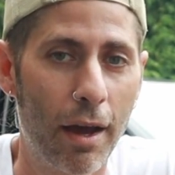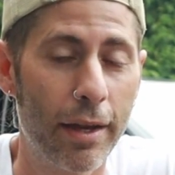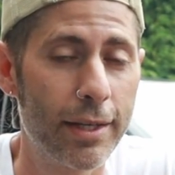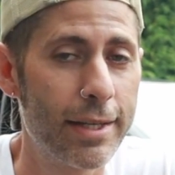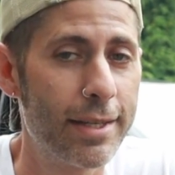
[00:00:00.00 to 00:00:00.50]

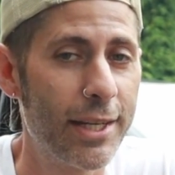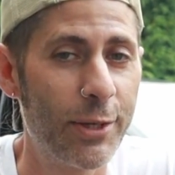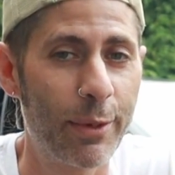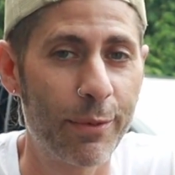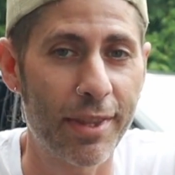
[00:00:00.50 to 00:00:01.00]
in
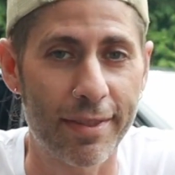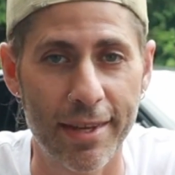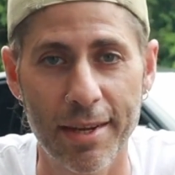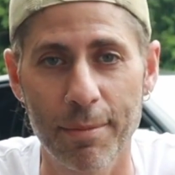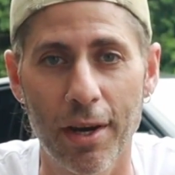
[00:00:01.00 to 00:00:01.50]
continuing with the
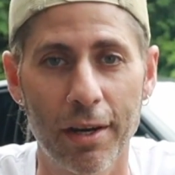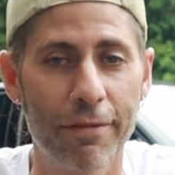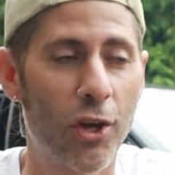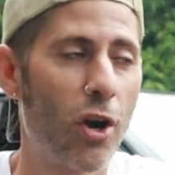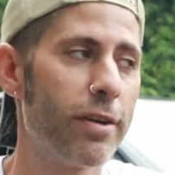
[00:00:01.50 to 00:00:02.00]
theme
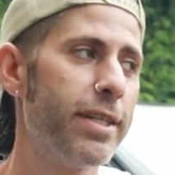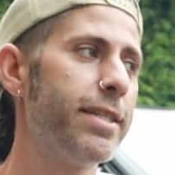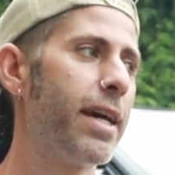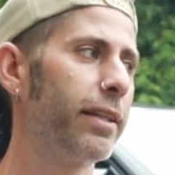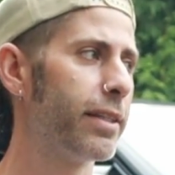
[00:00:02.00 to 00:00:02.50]
of the car
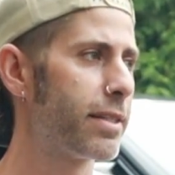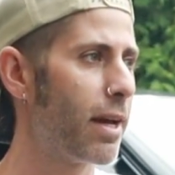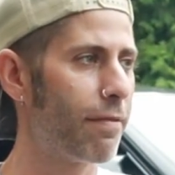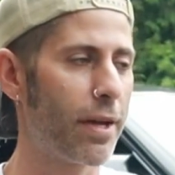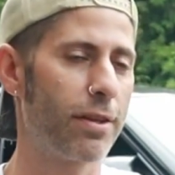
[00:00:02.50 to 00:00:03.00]
detailing
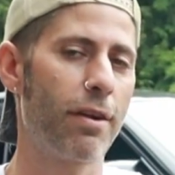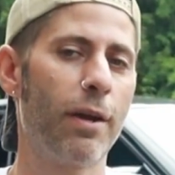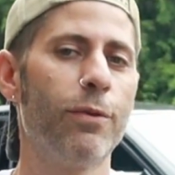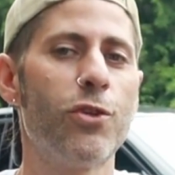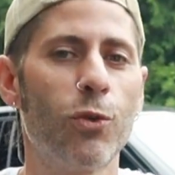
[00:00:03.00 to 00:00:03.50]
stuff, I thought
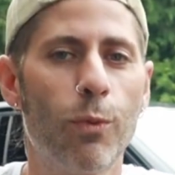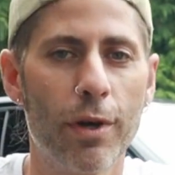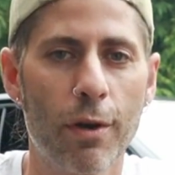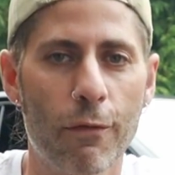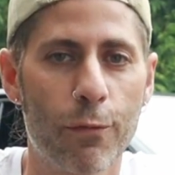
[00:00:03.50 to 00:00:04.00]
I would do
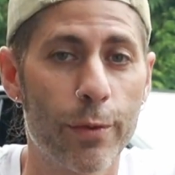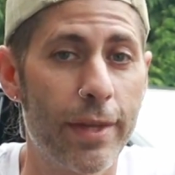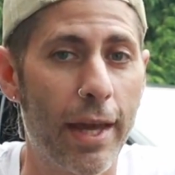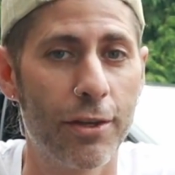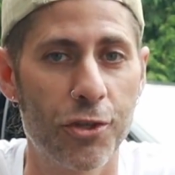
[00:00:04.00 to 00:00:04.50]
one for
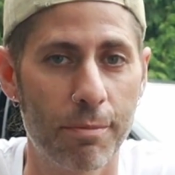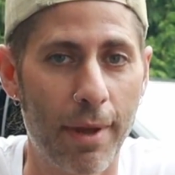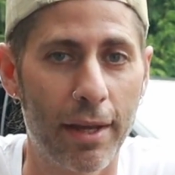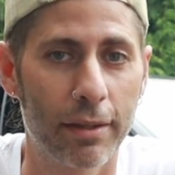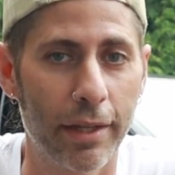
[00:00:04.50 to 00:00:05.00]
the engine
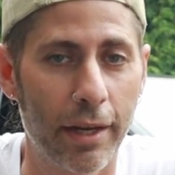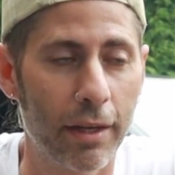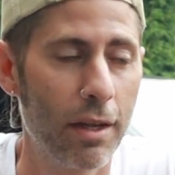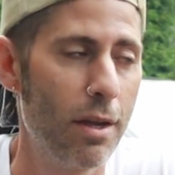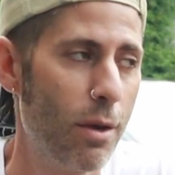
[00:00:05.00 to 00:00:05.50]
bay
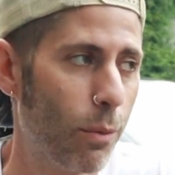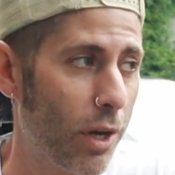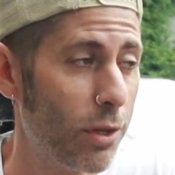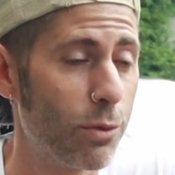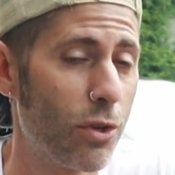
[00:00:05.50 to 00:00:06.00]
cleaning.
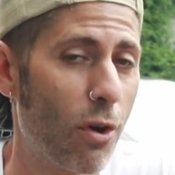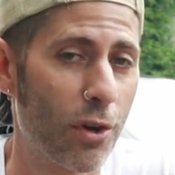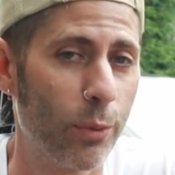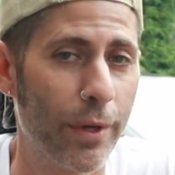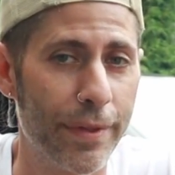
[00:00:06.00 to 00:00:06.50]
We're going to use
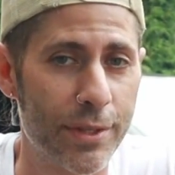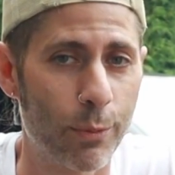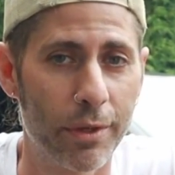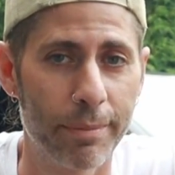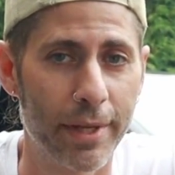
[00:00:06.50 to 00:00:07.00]
Nardo on this
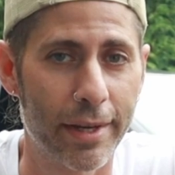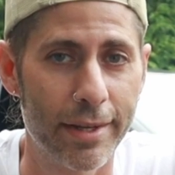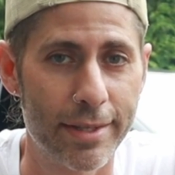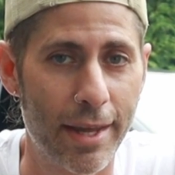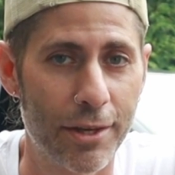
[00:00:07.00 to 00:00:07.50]
one
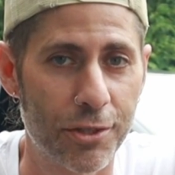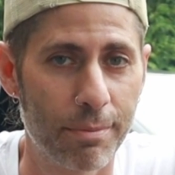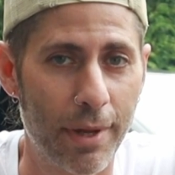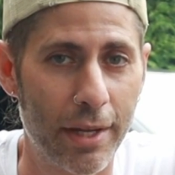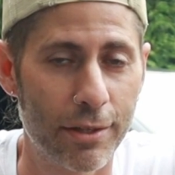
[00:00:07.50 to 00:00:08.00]
because the
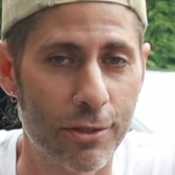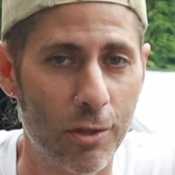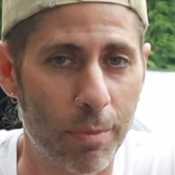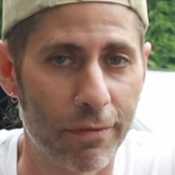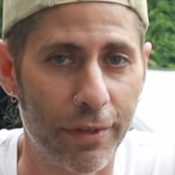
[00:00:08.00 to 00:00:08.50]
engine bay is
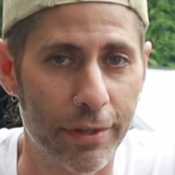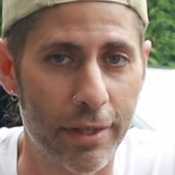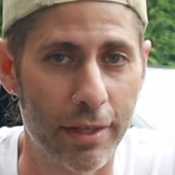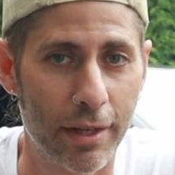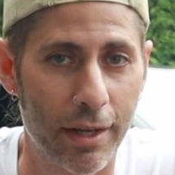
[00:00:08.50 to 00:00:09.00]
super
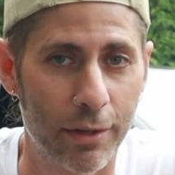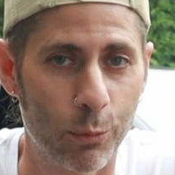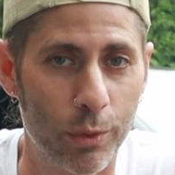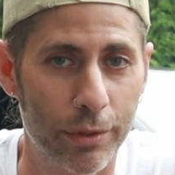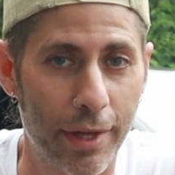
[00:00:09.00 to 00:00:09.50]
filthy
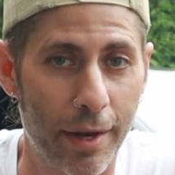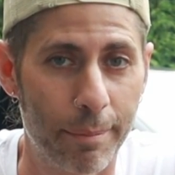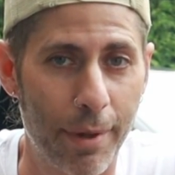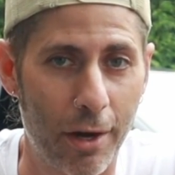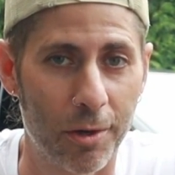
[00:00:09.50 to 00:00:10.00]
and we'll get a
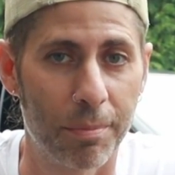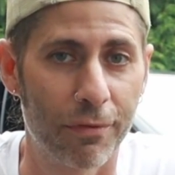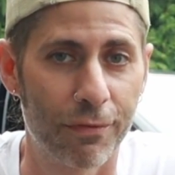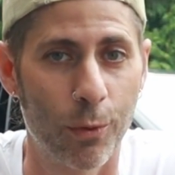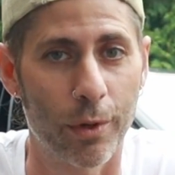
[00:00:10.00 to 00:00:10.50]
better
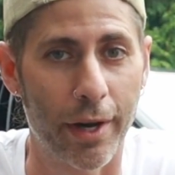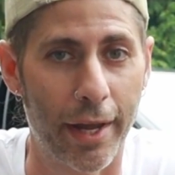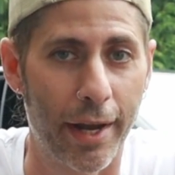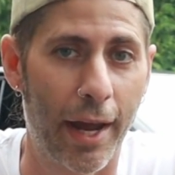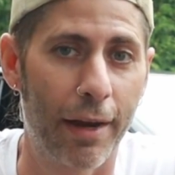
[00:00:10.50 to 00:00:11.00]
before
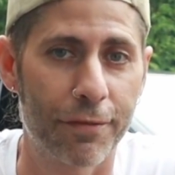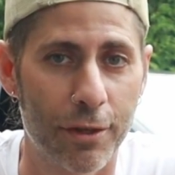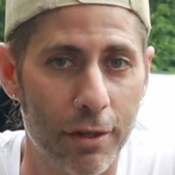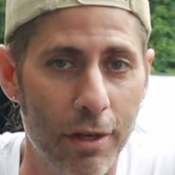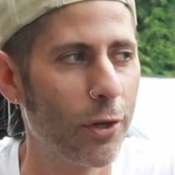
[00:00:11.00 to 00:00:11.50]
and after.
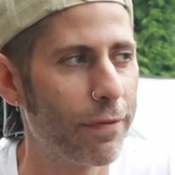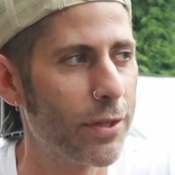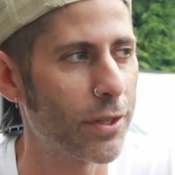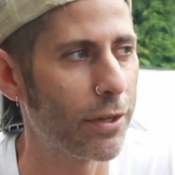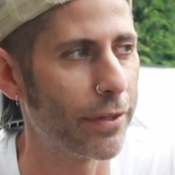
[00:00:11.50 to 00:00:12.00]
I don't know if you
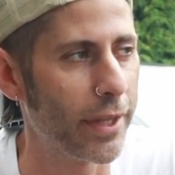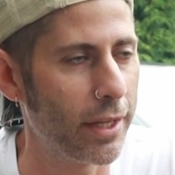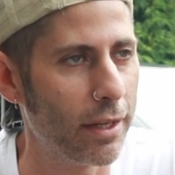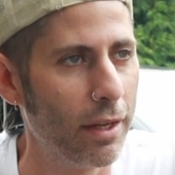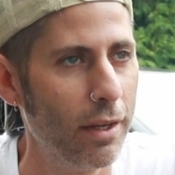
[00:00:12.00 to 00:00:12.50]
saw
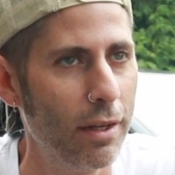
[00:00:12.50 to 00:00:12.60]
the